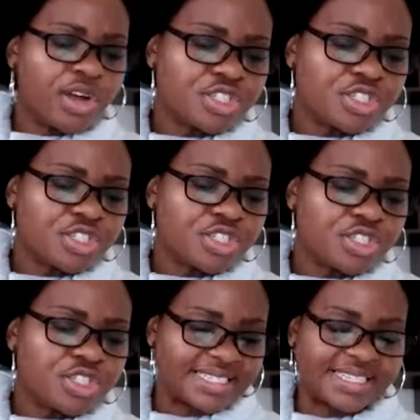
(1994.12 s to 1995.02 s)
the Lord is
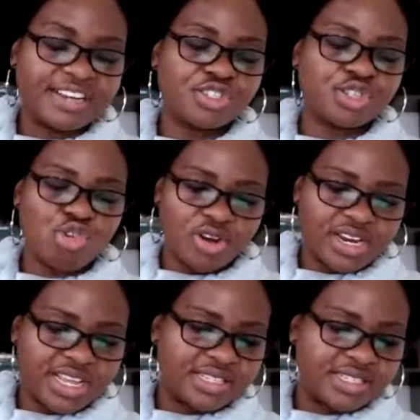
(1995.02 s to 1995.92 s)
not slow in keeping
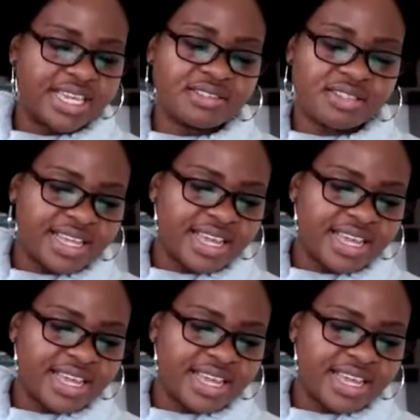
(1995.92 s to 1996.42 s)
his promise,